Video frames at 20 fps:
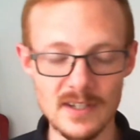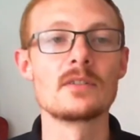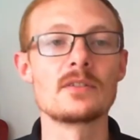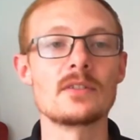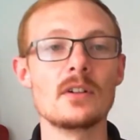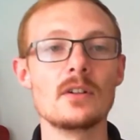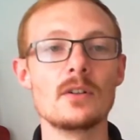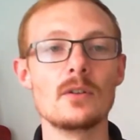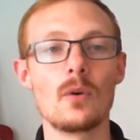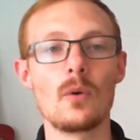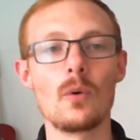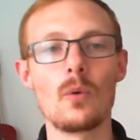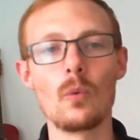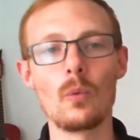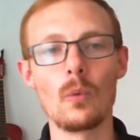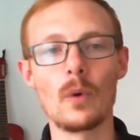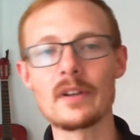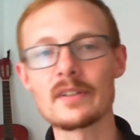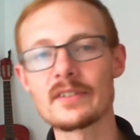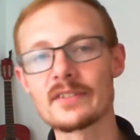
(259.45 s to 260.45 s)
So
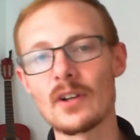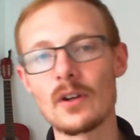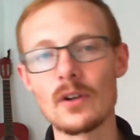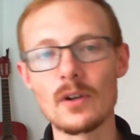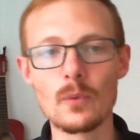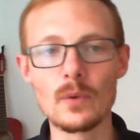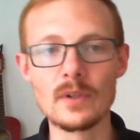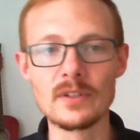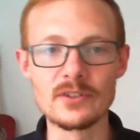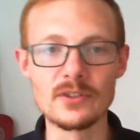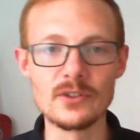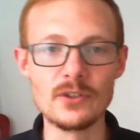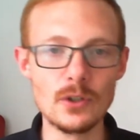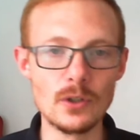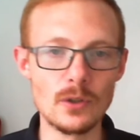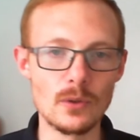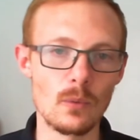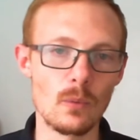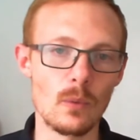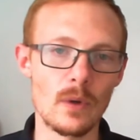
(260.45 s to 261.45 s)
what does SolarWinds
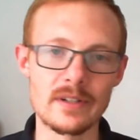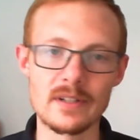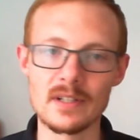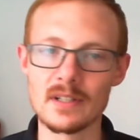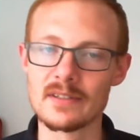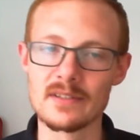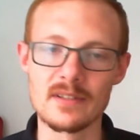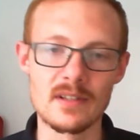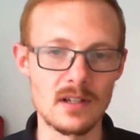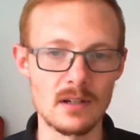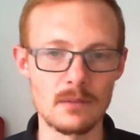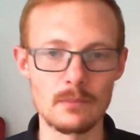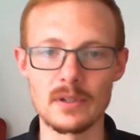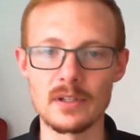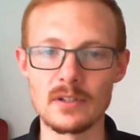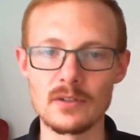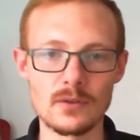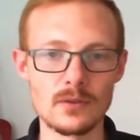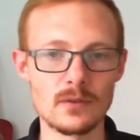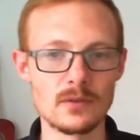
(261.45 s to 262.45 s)
do, and what does the
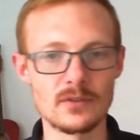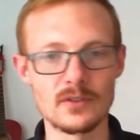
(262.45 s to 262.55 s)
company do?